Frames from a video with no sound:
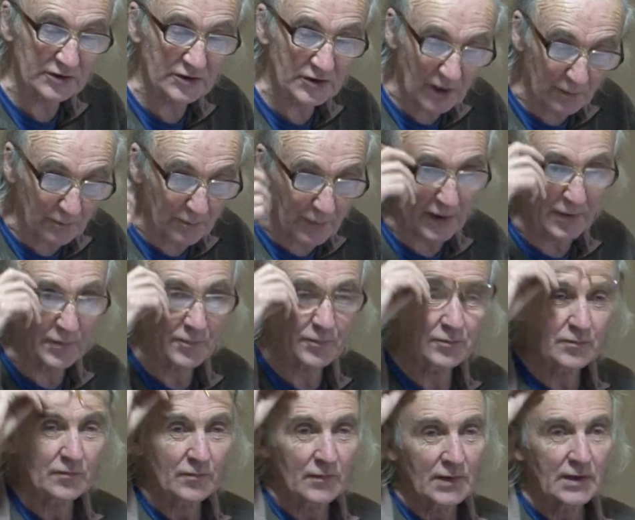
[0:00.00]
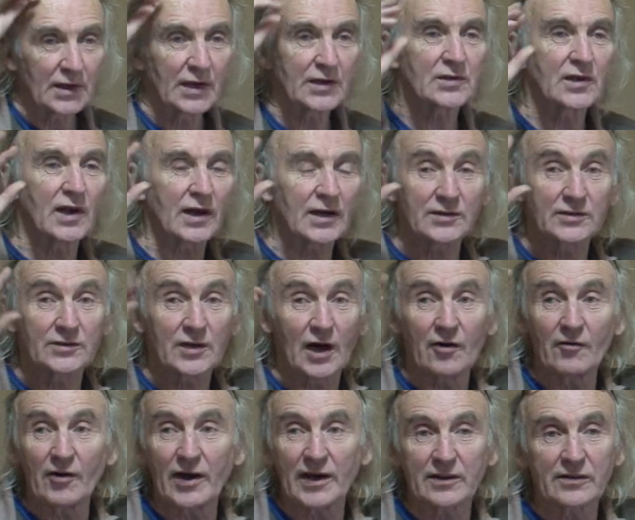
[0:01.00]
nyampa, it's like a
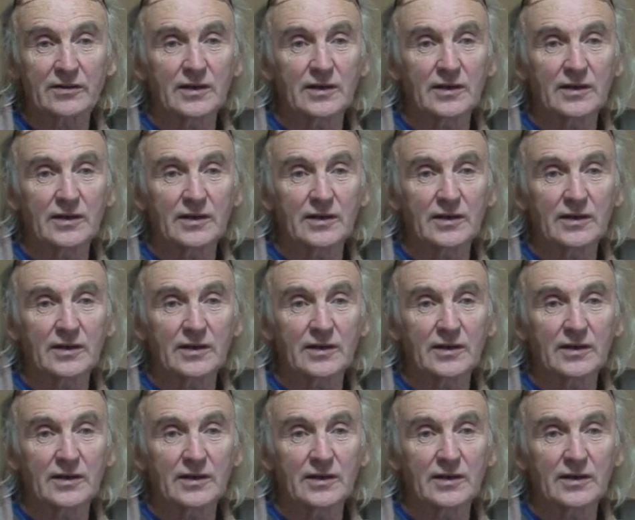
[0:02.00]
direct